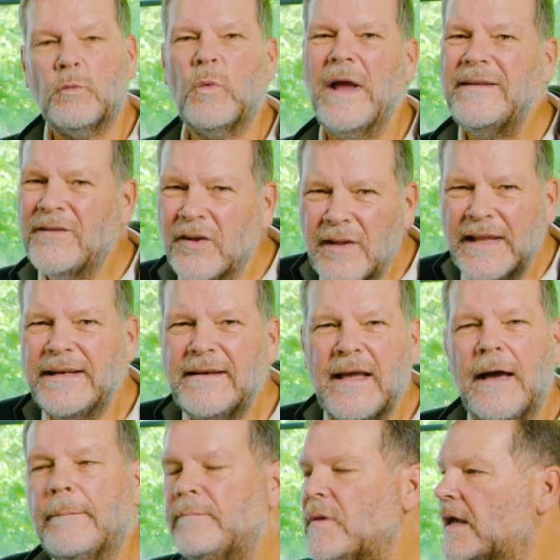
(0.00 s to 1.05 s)
rental
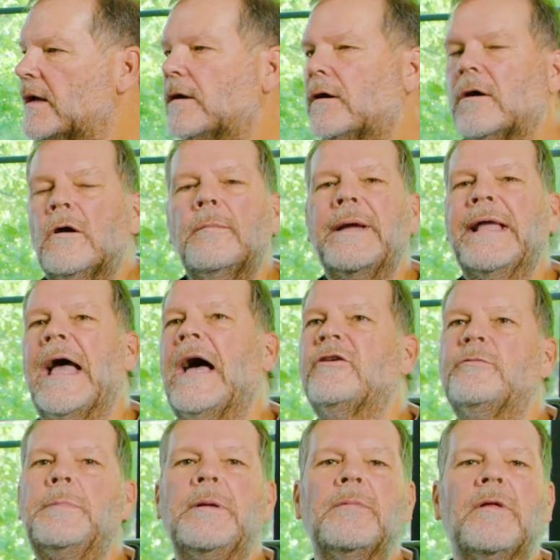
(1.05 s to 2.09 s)
income, oh my
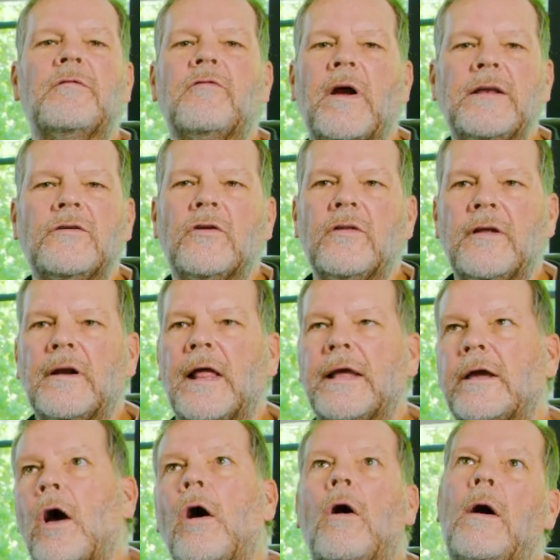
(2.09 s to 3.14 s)
gosh, people have rental, they're like,
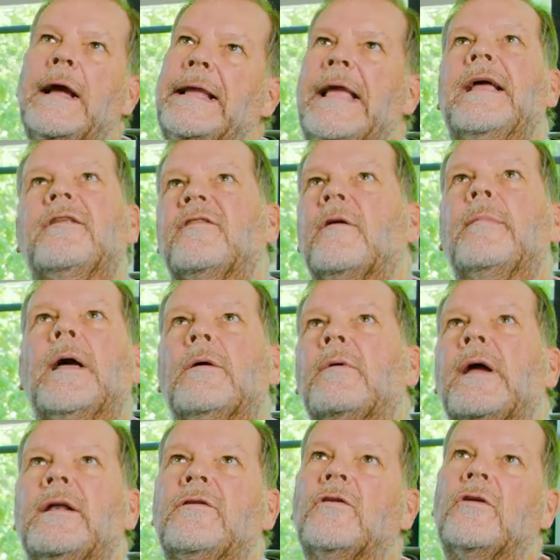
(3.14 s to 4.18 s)
oh, I can't sell my
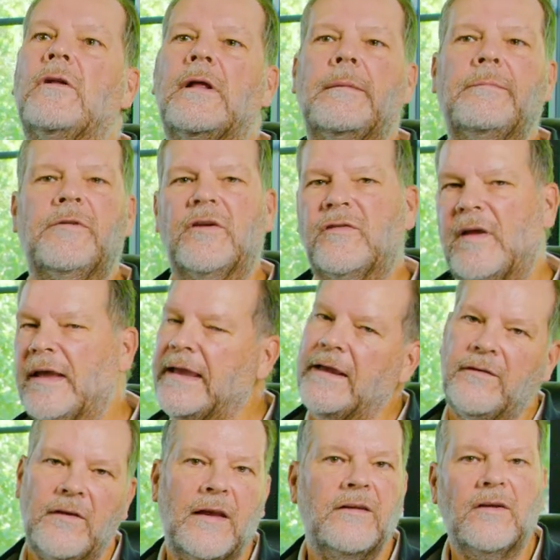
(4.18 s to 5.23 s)
rental. I
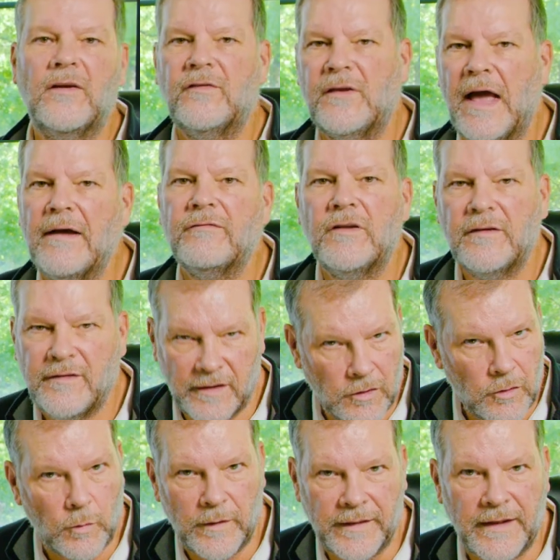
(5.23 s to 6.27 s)
guess I just have to
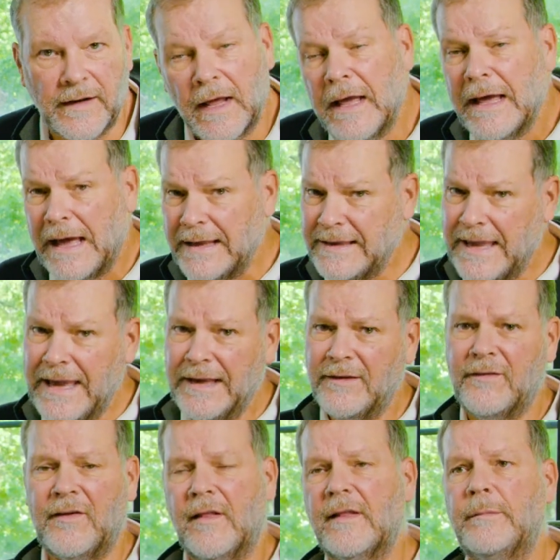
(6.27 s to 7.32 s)
deal with it. I can't
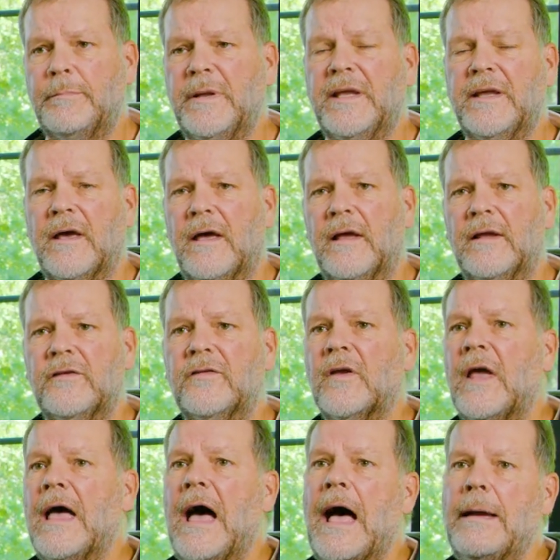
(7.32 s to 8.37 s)
sell it because
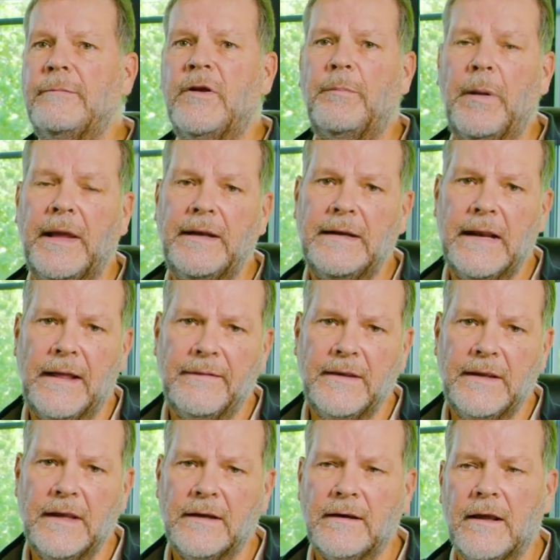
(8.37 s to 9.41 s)
I'm depending on
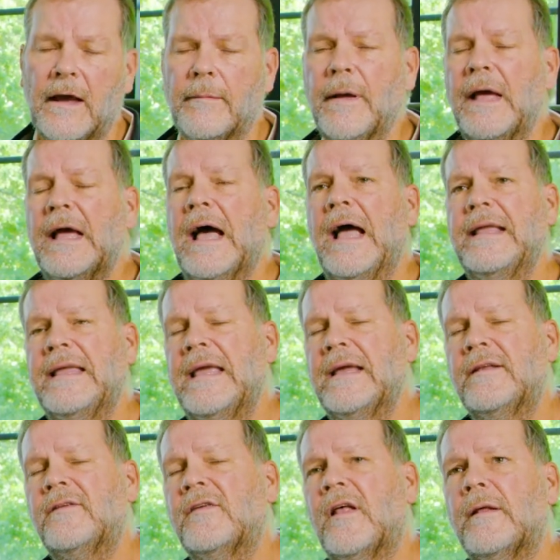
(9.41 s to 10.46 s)
the income. I
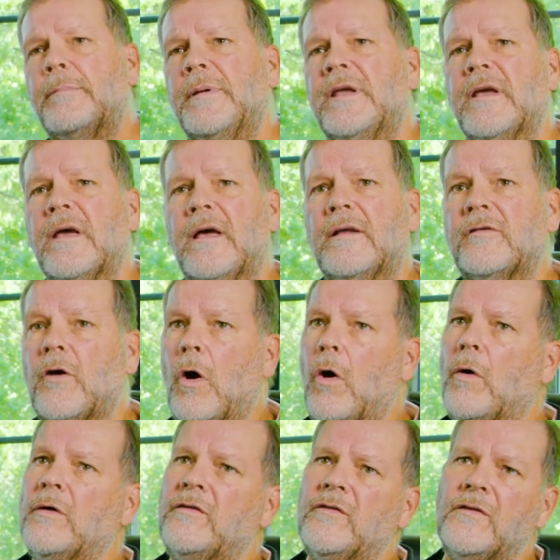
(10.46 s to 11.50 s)
can't sell it because,
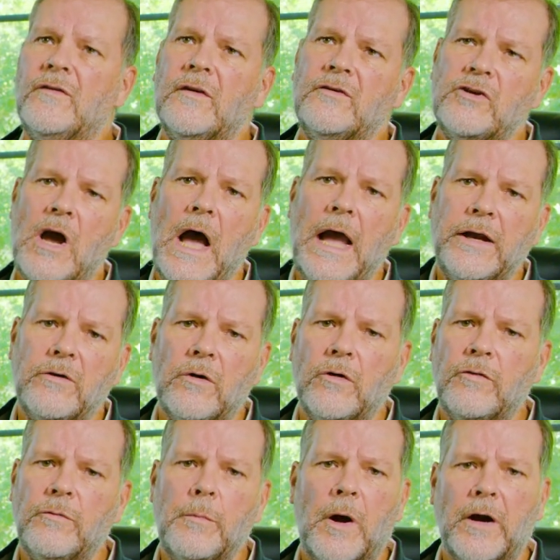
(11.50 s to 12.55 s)
oh, it's in such a high
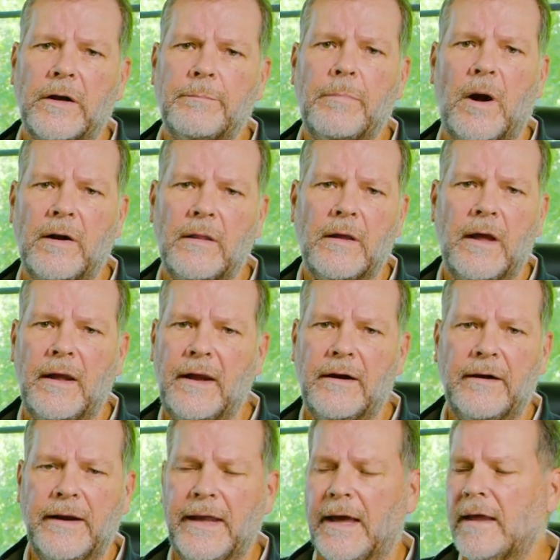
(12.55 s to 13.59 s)
growth market part of the
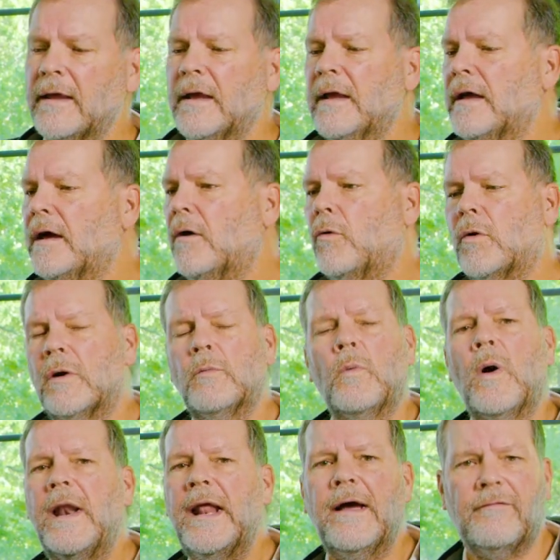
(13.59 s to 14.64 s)
area or
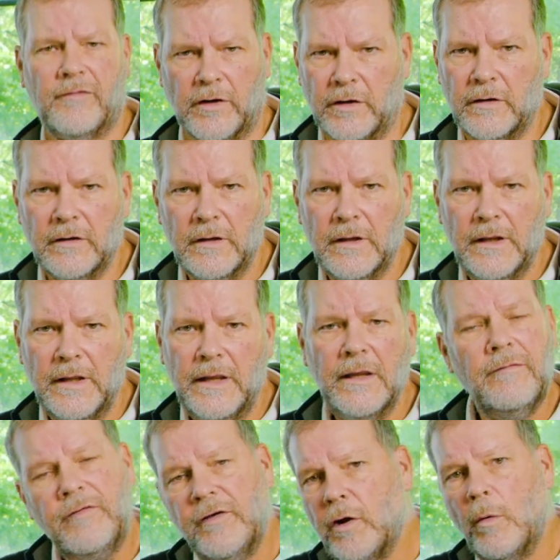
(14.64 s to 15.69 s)
whatever.
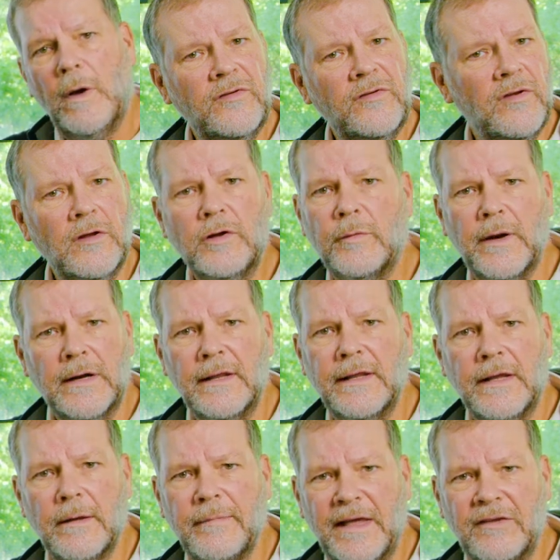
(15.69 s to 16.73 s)
If you don't sell your rental
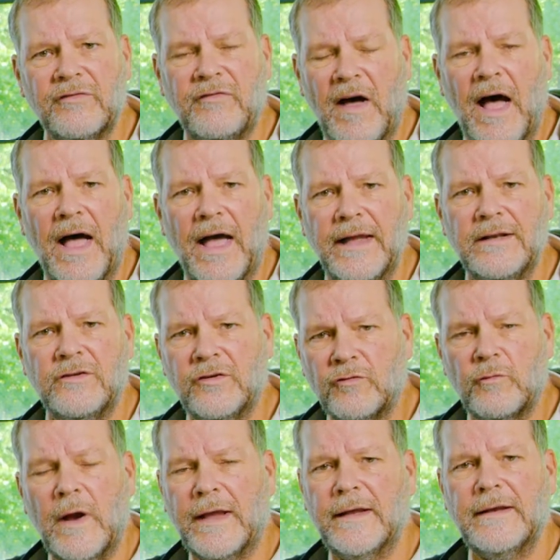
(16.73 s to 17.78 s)
income, that's fine.
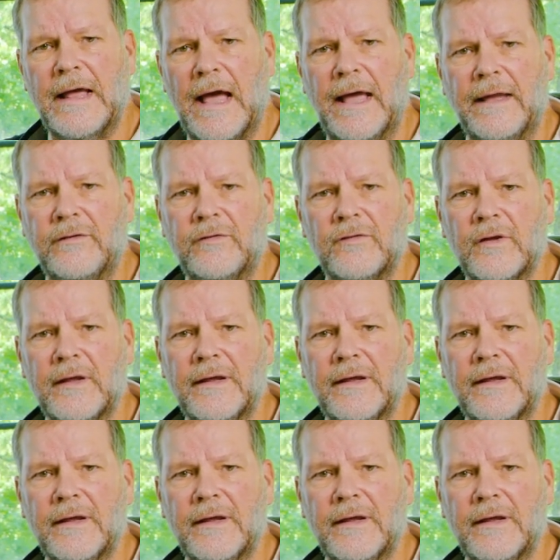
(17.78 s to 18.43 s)
Just recognize